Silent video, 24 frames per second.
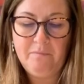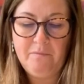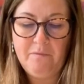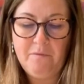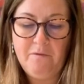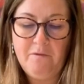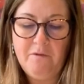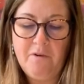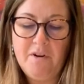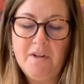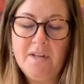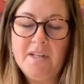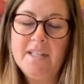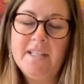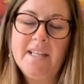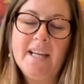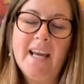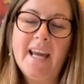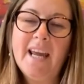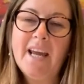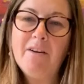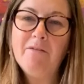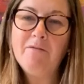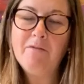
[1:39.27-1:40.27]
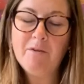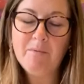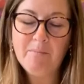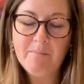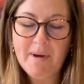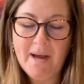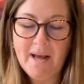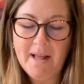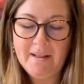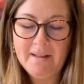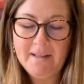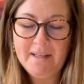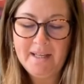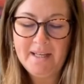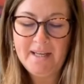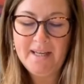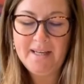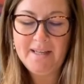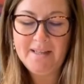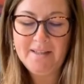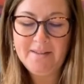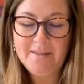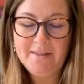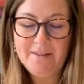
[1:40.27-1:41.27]
for the singing from
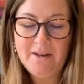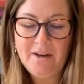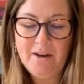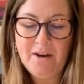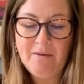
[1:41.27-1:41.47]
balconies